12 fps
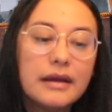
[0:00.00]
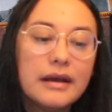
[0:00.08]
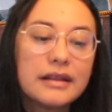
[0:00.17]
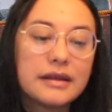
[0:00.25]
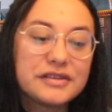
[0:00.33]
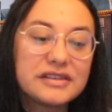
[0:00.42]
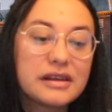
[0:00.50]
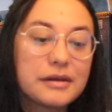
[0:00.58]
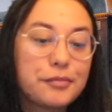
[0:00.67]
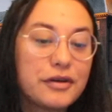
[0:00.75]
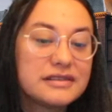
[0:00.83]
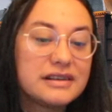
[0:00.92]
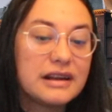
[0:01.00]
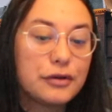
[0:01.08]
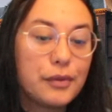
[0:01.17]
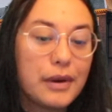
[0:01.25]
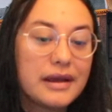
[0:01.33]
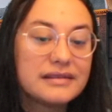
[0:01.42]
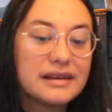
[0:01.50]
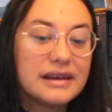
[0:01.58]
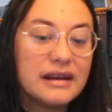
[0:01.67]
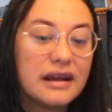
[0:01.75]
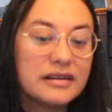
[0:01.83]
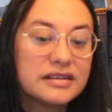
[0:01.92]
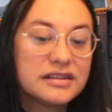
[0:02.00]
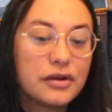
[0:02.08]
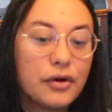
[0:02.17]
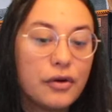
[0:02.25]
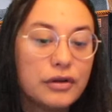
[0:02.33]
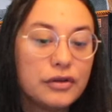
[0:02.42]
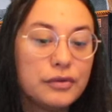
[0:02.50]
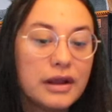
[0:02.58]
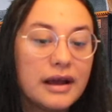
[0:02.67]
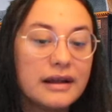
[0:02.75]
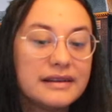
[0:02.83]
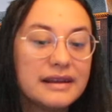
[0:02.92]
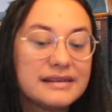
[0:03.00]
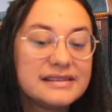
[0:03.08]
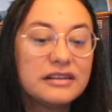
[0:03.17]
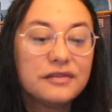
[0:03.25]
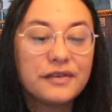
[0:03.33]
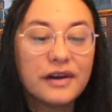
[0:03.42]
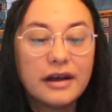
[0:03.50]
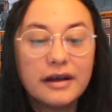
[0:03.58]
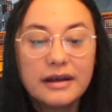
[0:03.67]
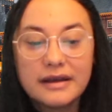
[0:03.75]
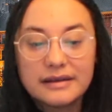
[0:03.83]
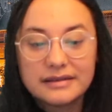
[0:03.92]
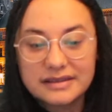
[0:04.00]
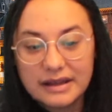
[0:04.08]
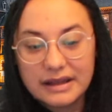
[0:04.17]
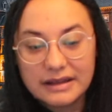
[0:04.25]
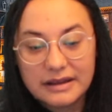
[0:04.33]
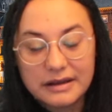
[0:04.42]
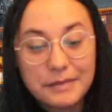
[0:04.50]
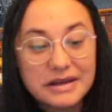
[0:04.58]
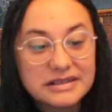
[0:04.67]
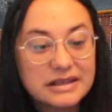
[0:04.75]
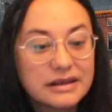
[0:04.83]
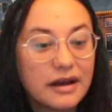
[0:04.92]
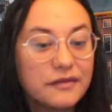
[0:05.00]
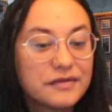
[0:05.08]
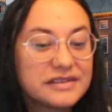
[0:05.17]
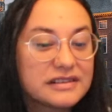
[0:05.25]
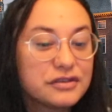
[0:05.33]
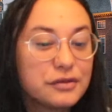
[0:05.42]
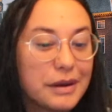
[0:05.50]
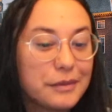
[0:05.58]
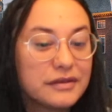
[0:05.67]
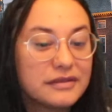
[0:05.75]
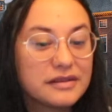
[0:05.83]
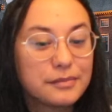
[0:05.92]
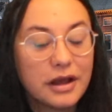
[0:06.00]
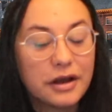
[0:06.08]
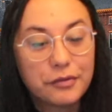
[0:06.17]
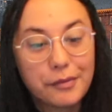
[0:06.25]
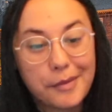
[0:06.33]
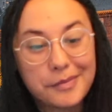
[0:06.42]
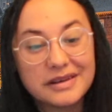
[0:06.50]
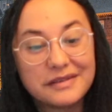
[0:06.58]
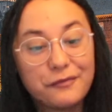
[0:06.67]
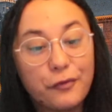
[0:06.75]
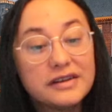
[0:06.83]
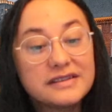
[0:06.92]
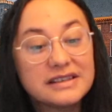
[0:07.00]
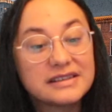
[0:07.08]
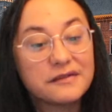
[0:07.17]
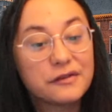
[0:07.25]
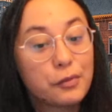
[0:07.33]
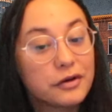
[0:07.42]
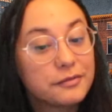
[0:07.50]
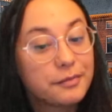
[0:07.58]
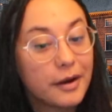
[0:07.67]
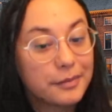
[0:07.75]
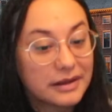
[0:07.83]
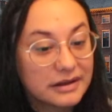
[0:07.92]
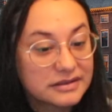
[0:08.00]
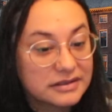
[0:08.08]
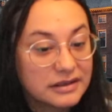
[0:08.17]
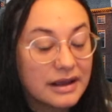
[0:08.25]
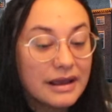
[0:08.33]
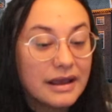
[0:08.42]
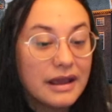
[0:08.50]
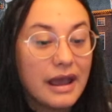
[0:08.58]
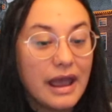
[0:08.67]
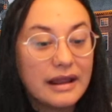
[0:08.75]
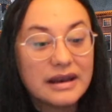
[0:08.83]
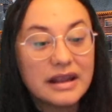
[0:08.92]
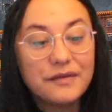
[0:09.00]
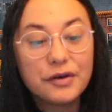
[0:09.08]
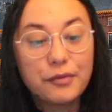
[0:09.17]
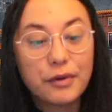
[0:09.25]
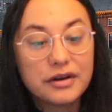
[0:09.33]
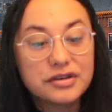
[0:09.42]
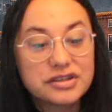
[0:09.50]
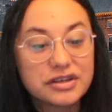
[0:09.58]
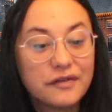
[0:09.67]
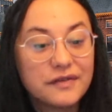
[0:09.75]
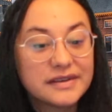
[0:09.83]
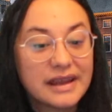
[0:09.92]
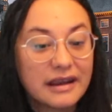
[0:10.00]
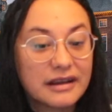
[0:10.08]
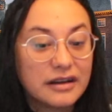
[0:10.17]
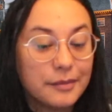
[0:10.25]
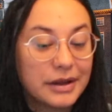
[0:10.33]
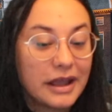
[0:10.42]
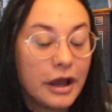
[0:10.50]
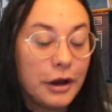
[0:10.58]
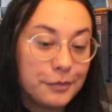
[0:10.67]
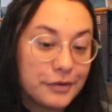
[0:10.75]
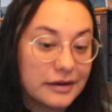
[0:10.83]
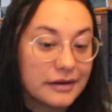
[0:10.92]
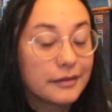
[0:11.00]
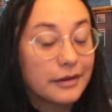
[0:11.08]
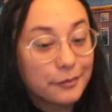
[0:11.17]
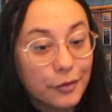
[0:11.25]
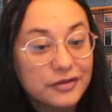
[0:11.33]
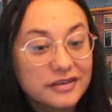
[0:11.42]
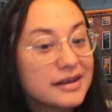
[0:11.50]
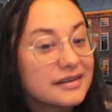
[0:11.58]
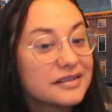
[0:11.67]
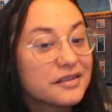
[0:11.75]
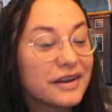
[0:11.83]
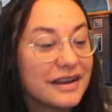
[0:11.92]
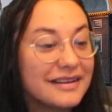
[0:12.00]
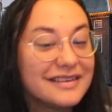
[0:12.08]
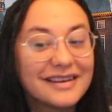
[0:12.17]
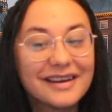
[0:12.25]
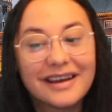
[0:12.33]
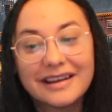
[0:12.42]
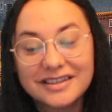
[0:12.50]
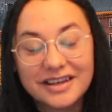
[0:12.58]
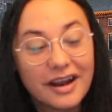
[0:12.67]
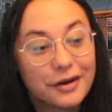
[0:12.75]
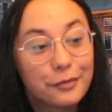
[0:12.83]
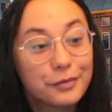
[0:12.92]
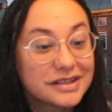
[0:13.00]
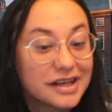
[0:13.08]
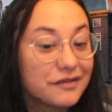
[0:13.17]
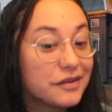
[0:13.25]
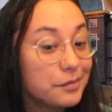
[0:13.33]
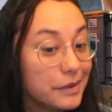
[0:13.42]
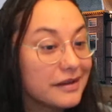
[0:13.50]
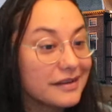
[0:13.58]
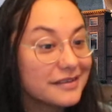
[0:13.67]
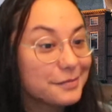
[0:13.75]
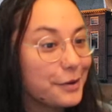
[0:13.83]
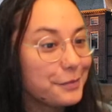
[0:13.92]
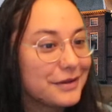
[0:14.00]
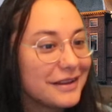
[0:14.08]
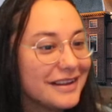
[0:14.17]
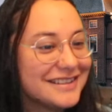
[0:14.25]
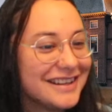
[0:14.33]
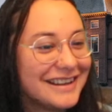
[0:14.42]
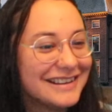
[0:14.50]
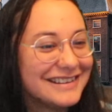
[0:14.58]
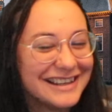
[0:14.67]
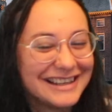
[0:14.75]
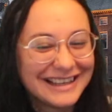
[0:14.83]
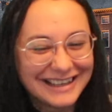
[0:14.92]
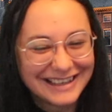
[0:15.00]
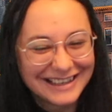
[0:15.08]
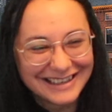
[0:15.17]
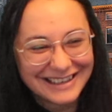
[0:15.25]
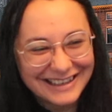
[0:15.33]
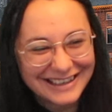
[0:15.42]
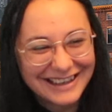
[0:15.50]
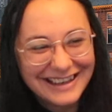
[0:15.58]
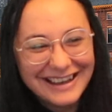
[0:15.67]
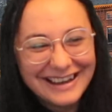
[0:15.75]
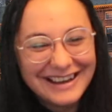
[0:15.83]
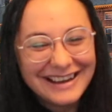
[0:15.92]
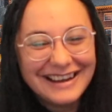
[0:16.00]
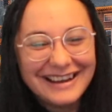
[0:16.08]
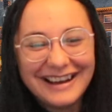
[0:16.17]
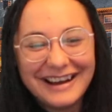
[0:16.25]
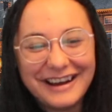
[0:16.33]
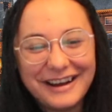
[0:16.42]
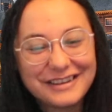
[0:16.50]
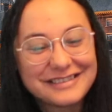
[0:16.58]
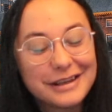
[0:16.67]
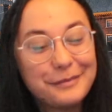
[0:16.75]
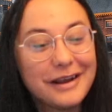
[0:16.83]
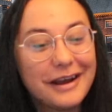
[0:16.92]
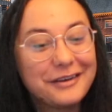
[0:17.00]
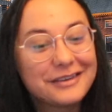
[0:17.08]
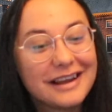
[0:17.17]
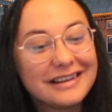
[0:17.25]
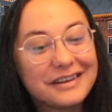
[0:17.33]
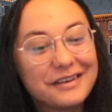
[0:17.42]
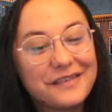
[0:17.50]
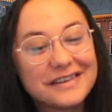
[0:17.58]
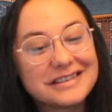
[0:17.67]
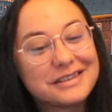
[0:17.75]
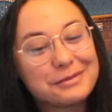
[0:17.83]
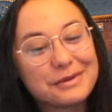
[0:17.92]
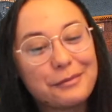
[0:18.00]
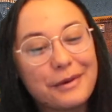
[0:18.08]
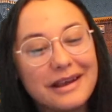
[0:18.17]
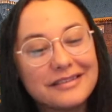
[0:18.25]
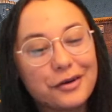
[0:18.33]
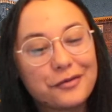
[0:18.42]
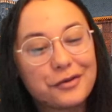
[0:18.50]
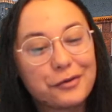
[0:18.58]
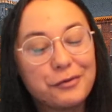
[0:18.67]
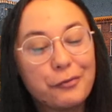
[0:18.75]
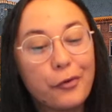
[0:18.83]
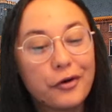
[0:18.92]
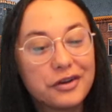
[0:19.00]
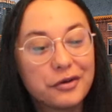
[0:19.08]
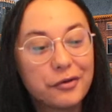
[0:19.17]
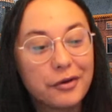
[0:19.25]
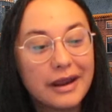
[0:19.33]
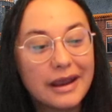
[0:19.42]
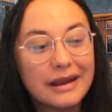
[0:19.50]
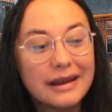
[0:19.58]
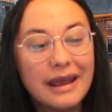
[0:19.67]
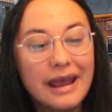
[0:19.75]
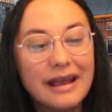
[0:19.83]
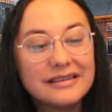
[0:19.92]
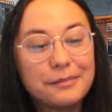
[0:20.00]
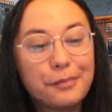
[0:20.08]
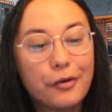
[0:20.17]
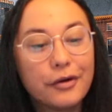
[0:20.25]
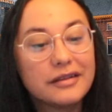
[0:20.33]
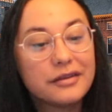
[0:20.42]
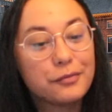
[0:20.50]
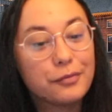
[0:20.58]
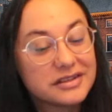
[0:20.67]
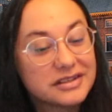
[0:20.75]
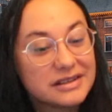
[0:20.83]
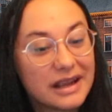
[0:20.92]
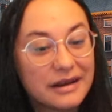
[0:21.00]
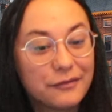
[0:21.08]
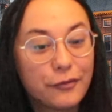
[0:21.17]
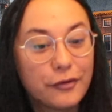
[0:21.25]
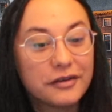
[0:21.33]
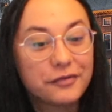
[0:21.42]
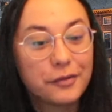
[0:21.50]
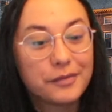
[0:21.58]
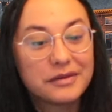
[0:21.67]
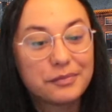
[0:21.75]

The Brazilian President Luiz Inácio Lula da Silva said that the admission of six new members, the bloc will represent forty-six of the world's population and an even greater share of its economic output, mostly because of India and China, which have the biggest populations. uh, the summit underlined the divisions with the West over the war in Ukraine and supported the Russian envoys from its